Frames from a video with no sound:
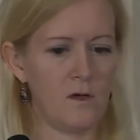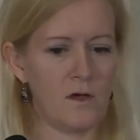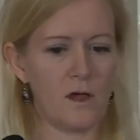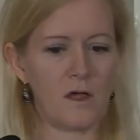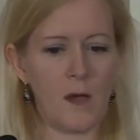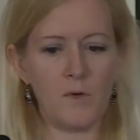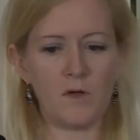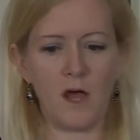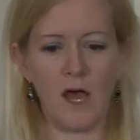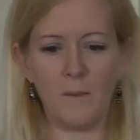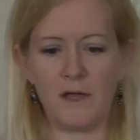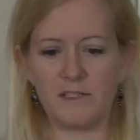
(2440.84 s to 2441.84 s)
A couple
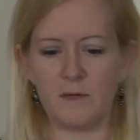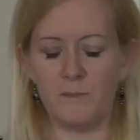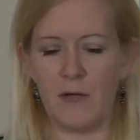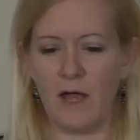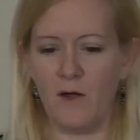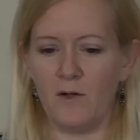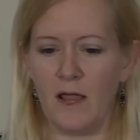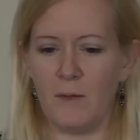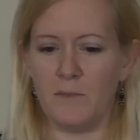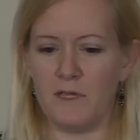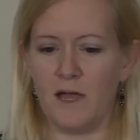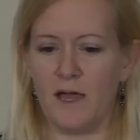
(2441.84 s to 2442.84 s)
comments about
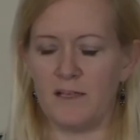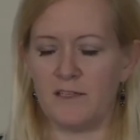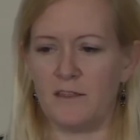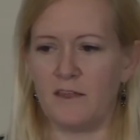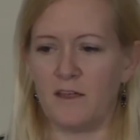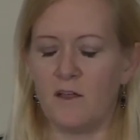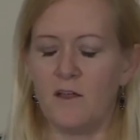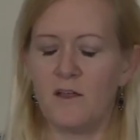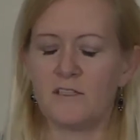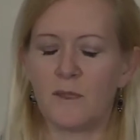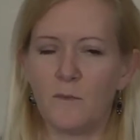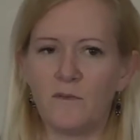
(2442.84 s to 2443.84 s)
MBIs. I think
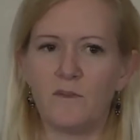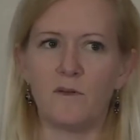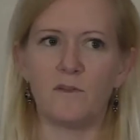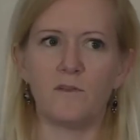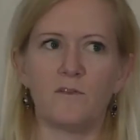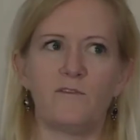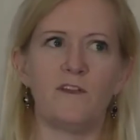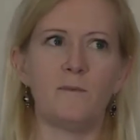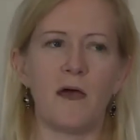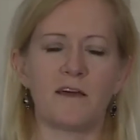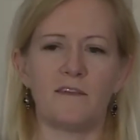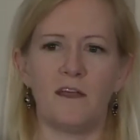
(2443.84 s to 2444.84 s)
some of the
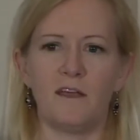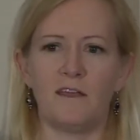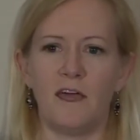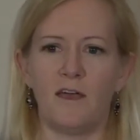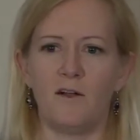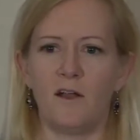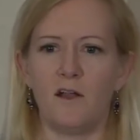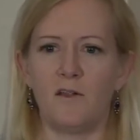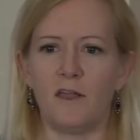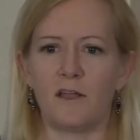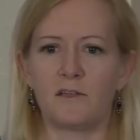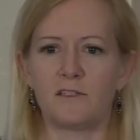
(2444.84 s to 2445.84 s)
feedback that I get are
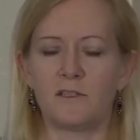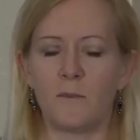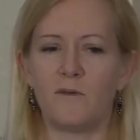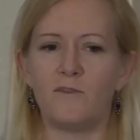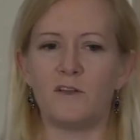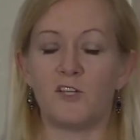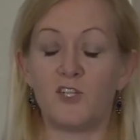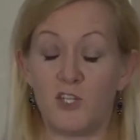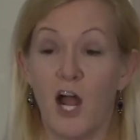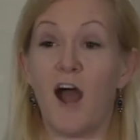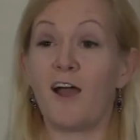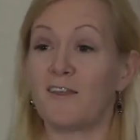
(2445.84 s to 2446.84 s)
like some of the
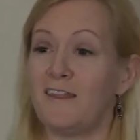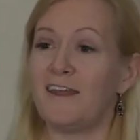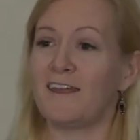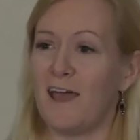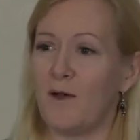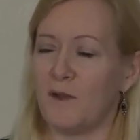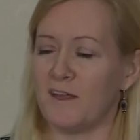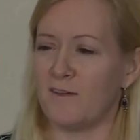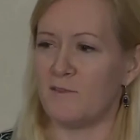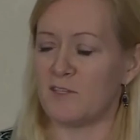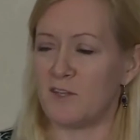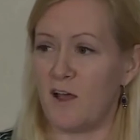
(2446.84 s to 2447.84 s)
shock that I get when I give
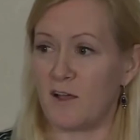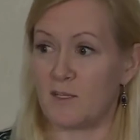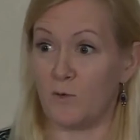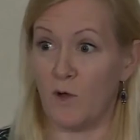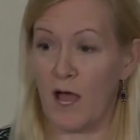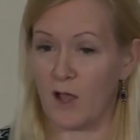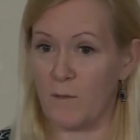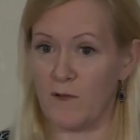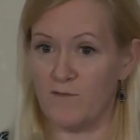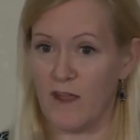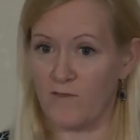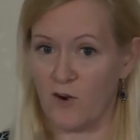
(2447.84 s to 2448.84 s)
this talk is, well, how come
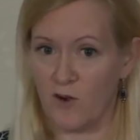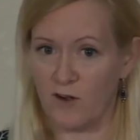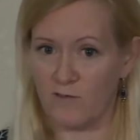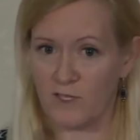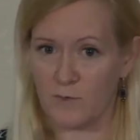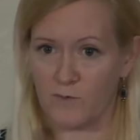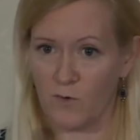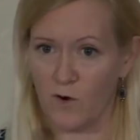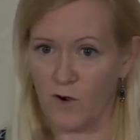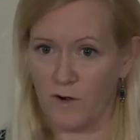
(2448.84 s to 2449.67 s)
I've never heard of this before?